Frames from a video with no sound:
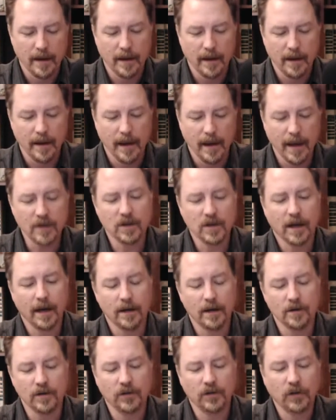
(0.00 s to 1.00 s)

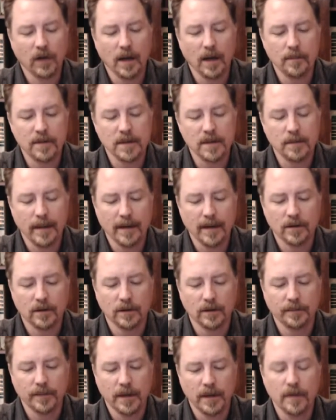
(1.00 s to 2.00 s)
Educators took up this
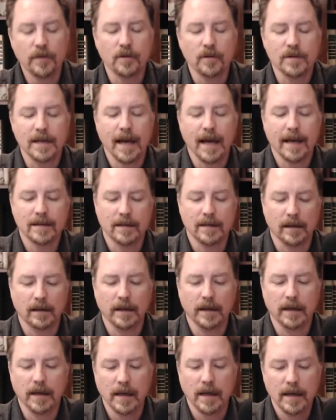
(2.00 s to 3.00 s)
mantle
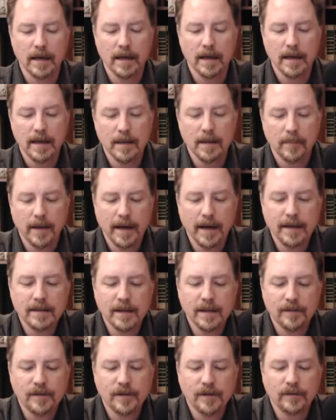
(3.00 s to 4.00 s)
enthusiastically. By
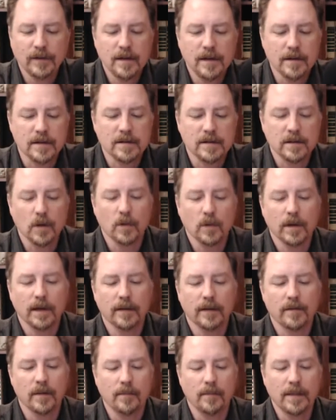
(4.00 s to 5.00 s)
1950, the slogan
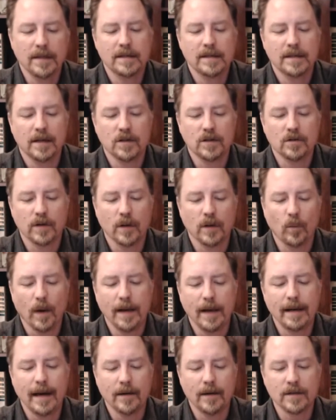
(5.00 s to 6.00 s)
of the mid century
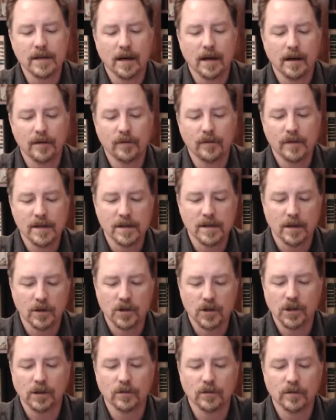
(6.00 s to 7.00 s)
White House Conference on
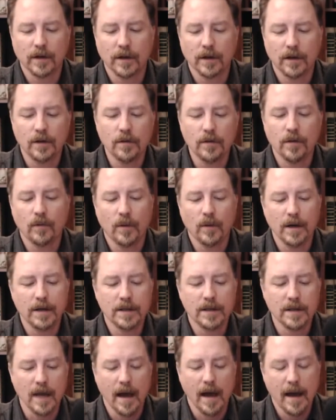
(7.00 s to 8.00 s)
Children and Youth
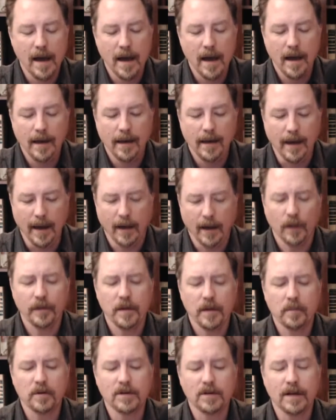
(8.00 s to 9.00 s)
was A
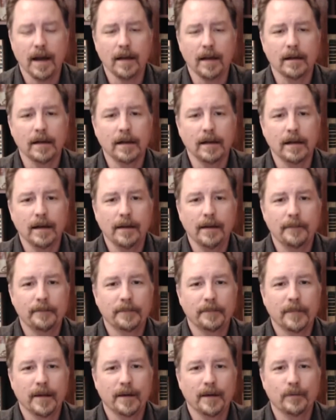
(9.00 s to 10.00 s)
Healthy Personality
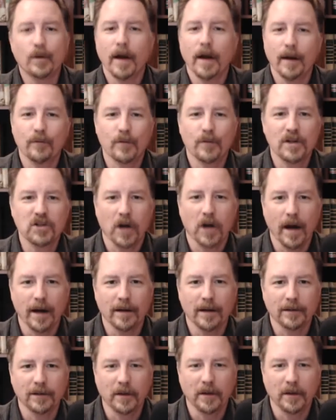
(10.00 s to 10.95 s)
for Every Child.